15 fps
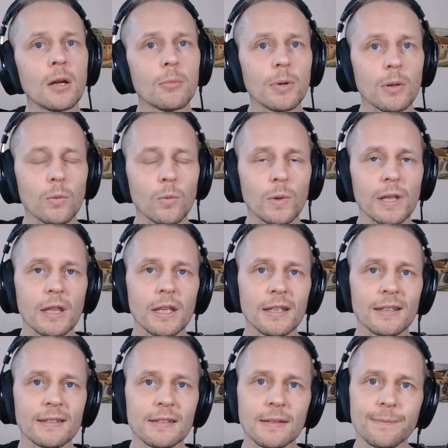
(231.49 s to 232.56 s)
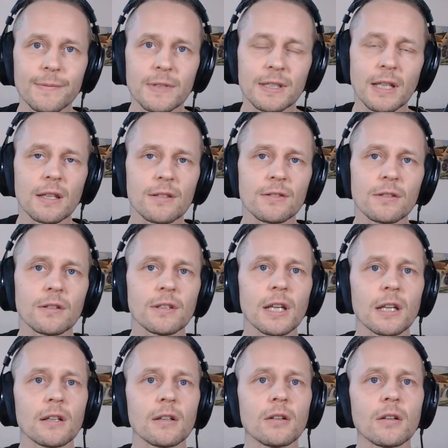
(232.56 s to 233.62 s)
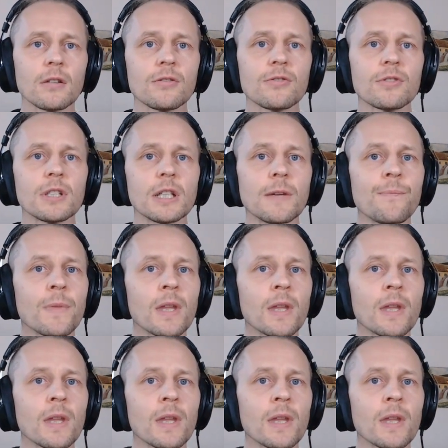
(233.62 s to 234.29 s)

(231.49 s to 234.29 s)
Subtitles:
But with this sensor technology,